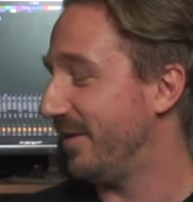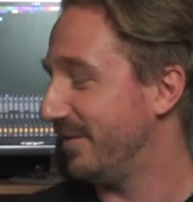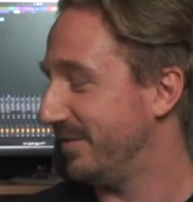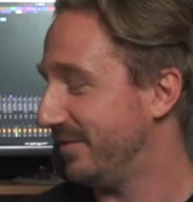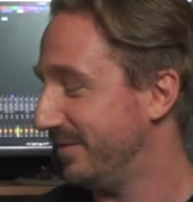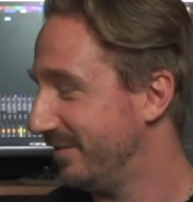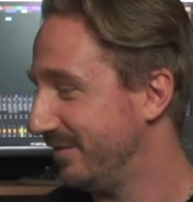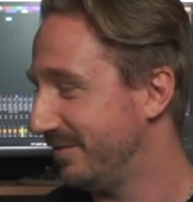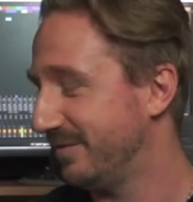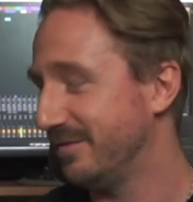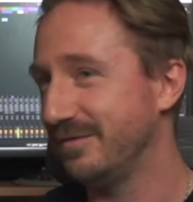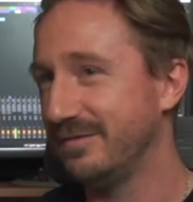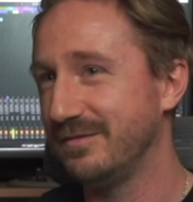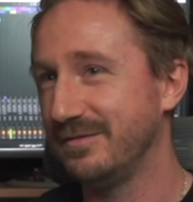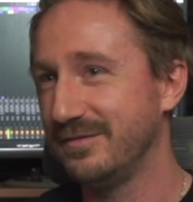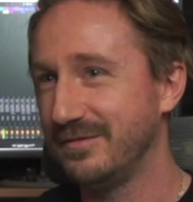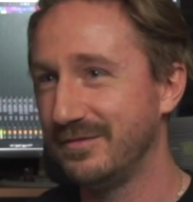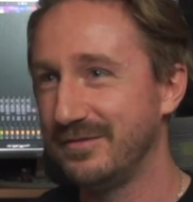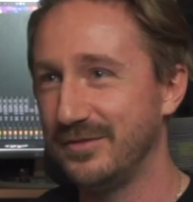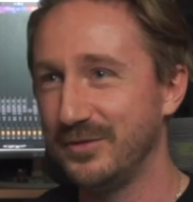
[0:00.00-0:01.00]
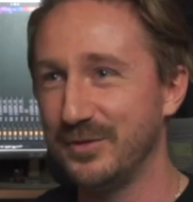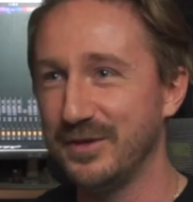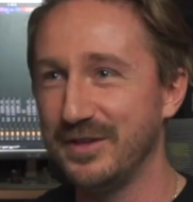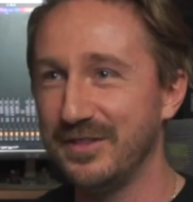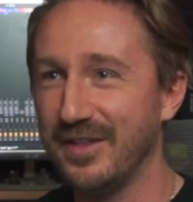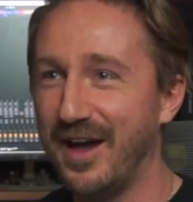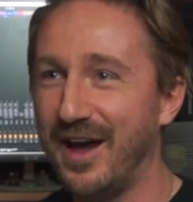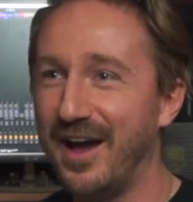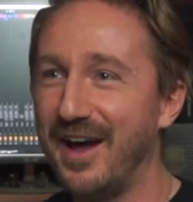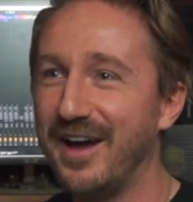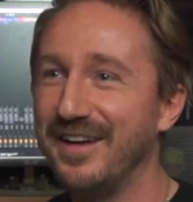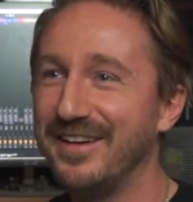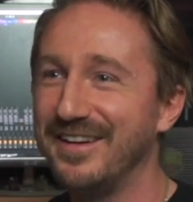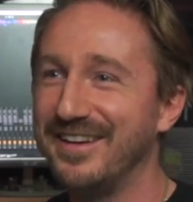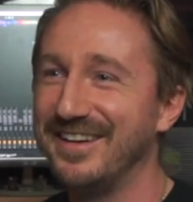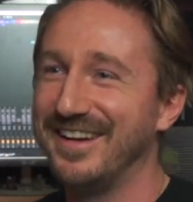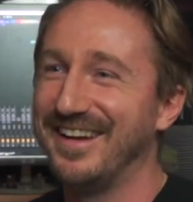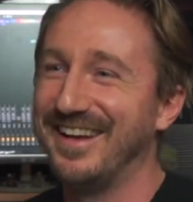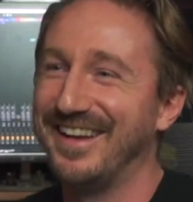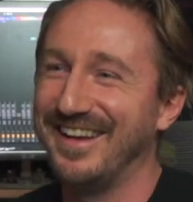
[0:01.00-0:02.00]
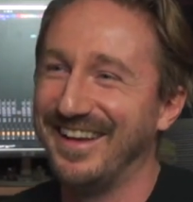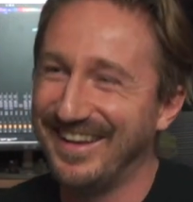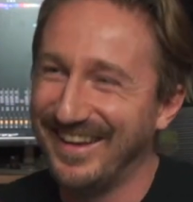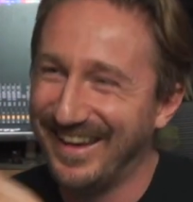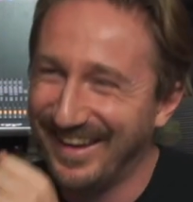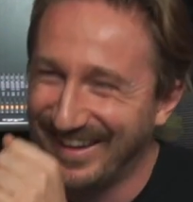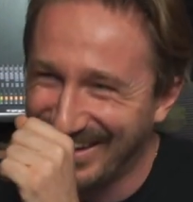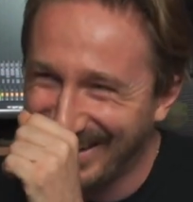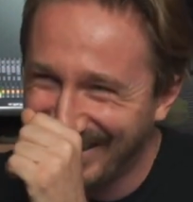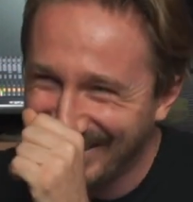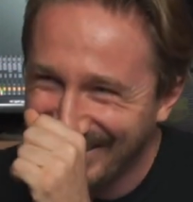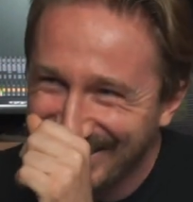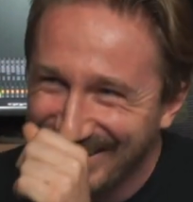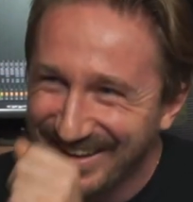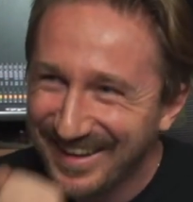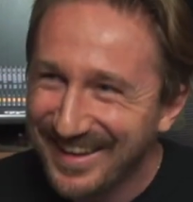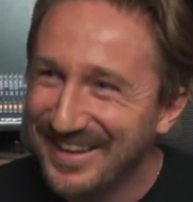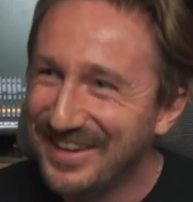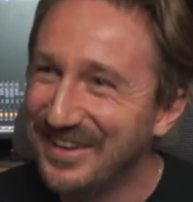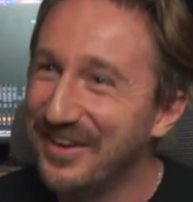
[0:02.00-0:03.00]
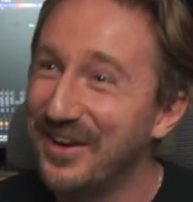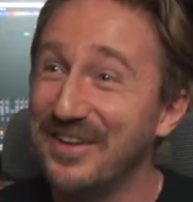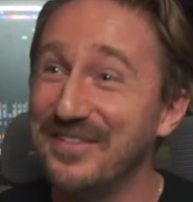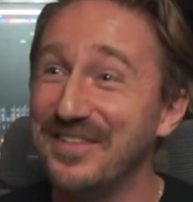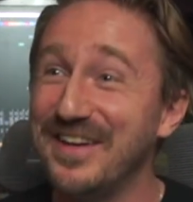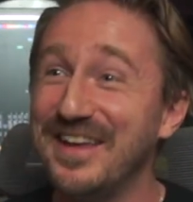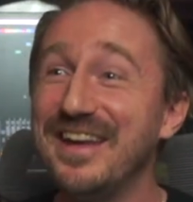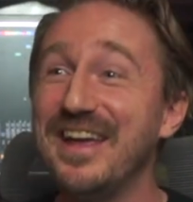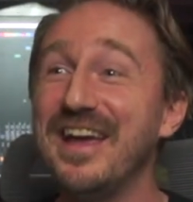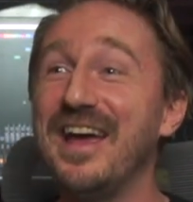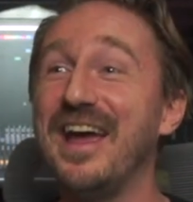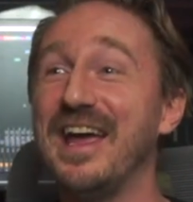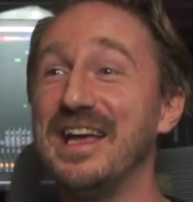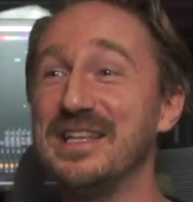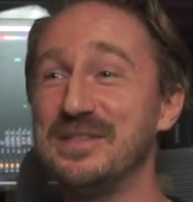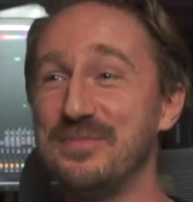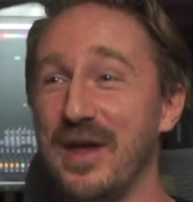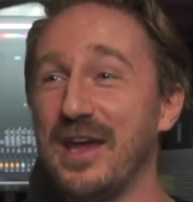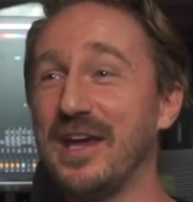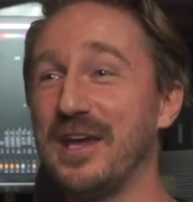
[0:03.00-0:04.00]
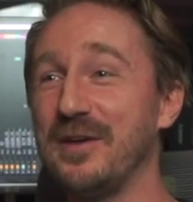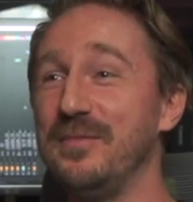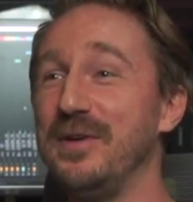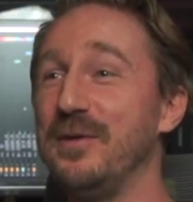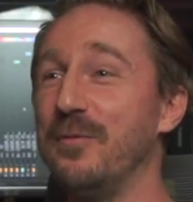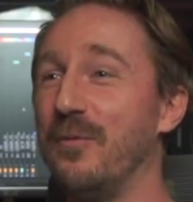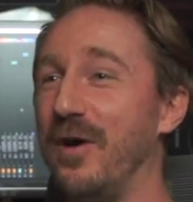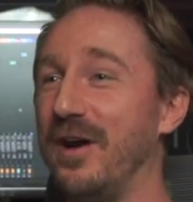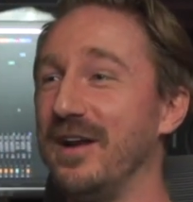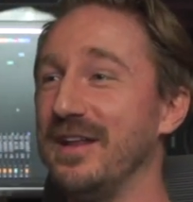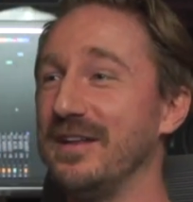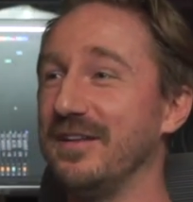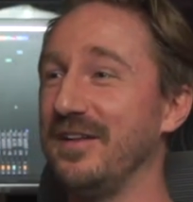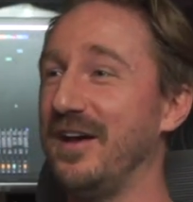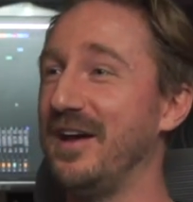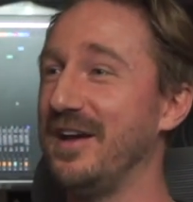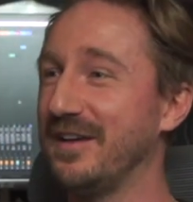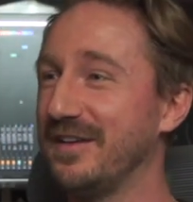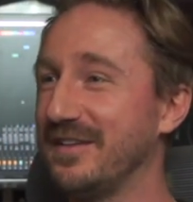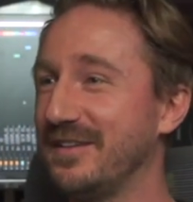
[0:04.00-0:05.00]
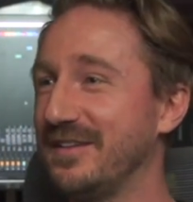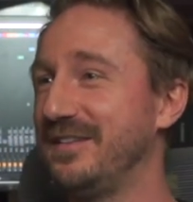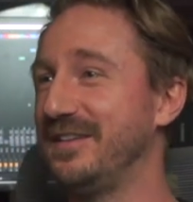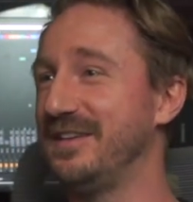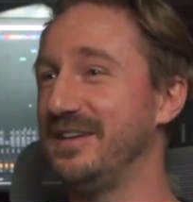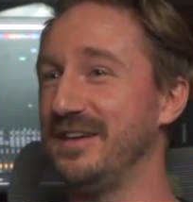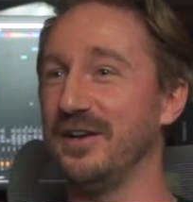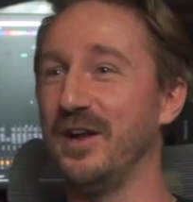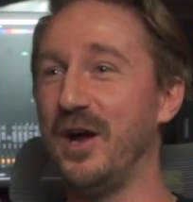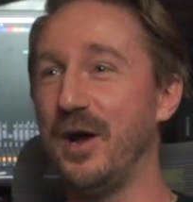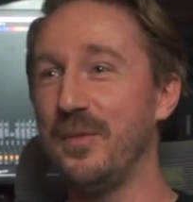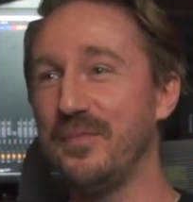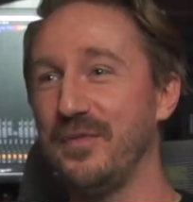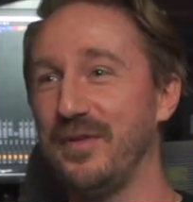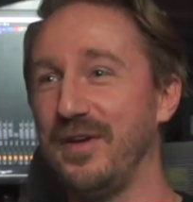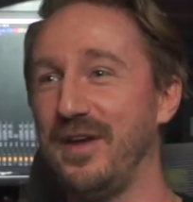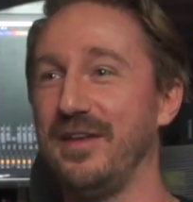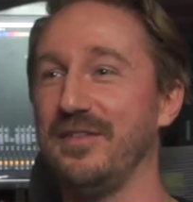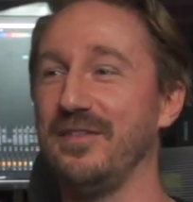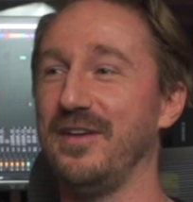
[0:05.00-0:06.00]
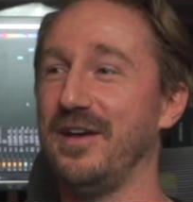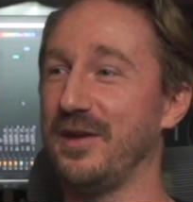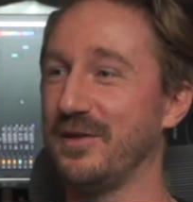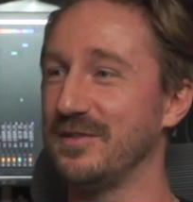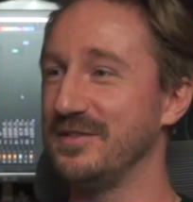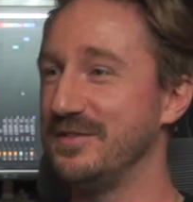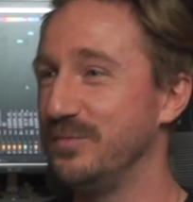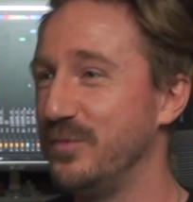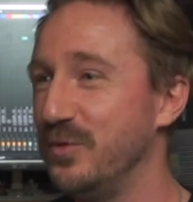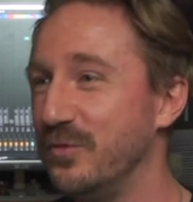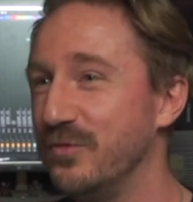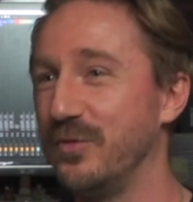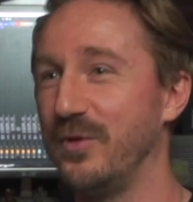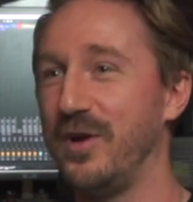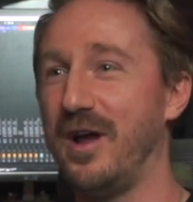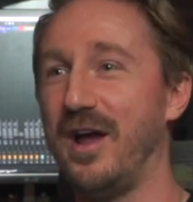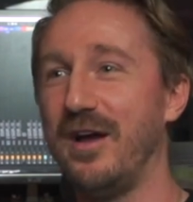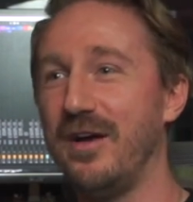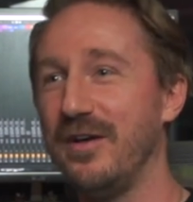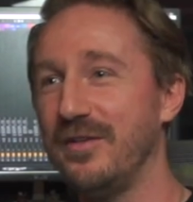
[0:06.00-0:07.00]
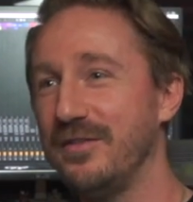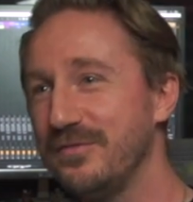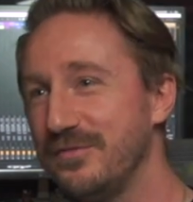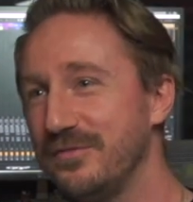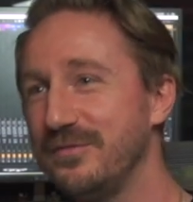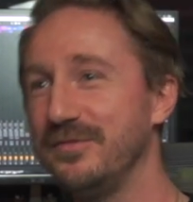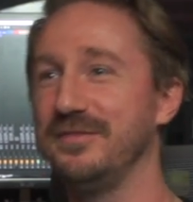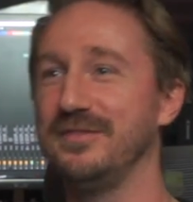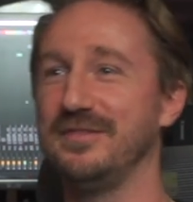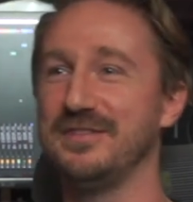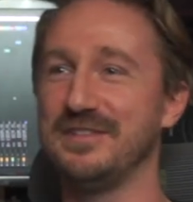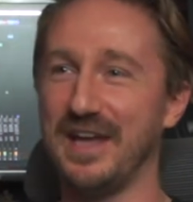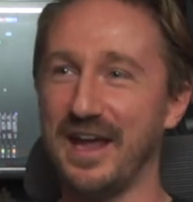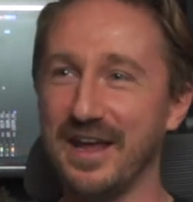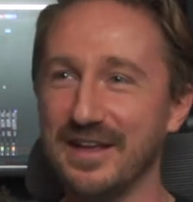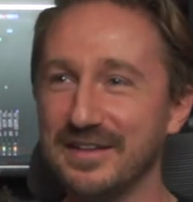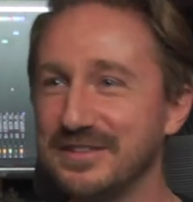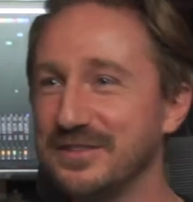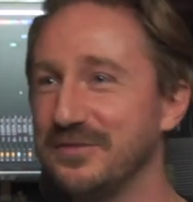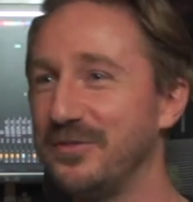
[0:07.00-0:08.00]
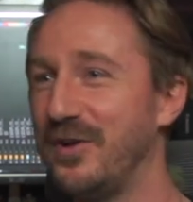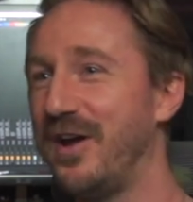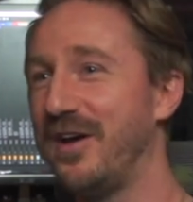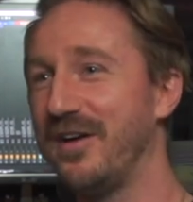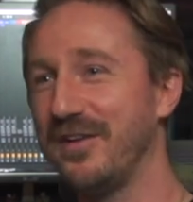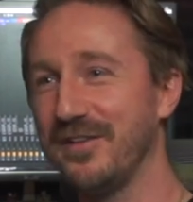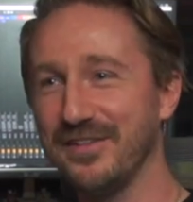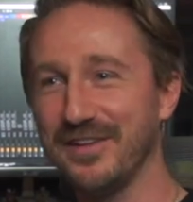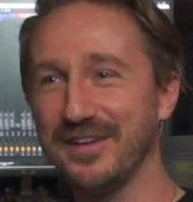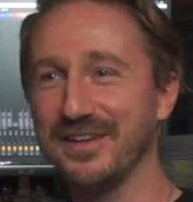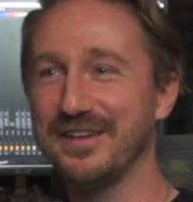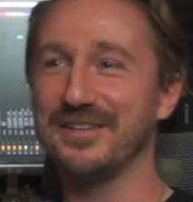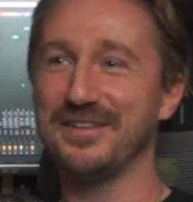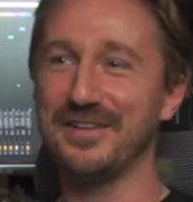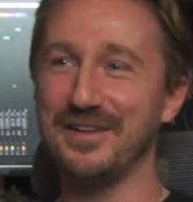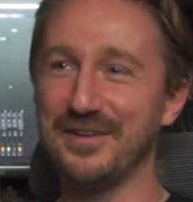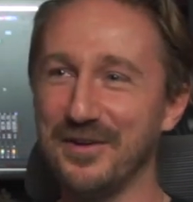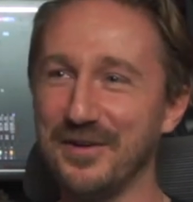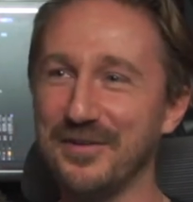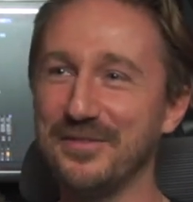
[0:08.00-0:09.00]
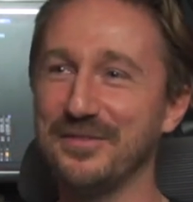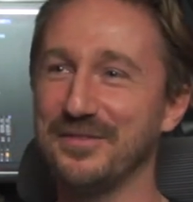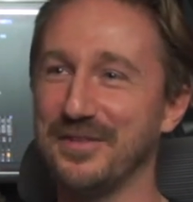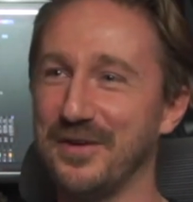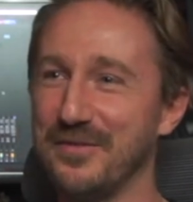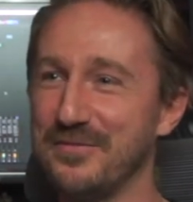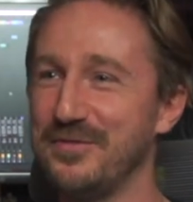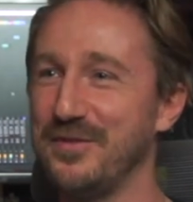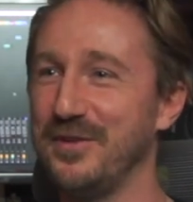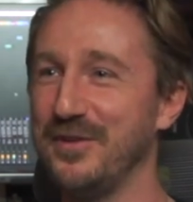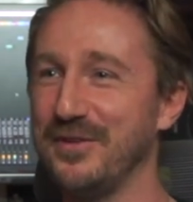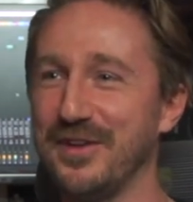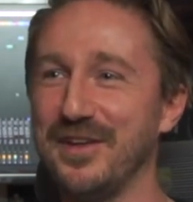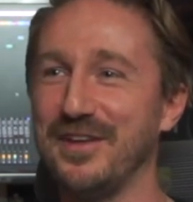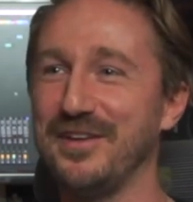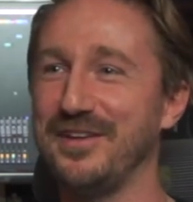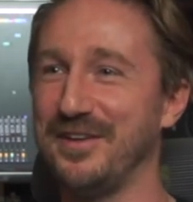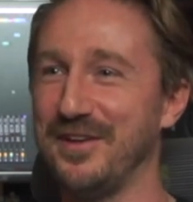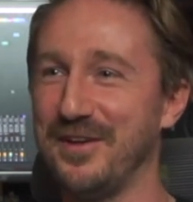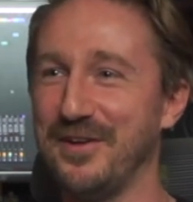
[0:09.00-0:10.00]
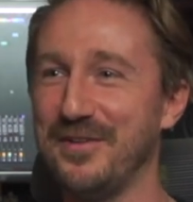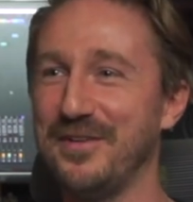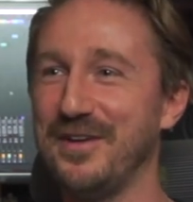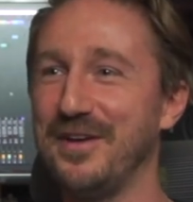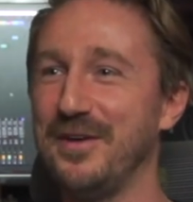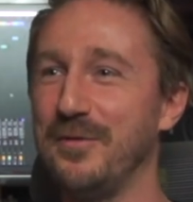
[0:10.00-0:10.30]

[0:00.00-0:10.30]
doing that. You know what I mean? It's making me want to like get up and like move around. Dance around, like I'm feeling it. Wow.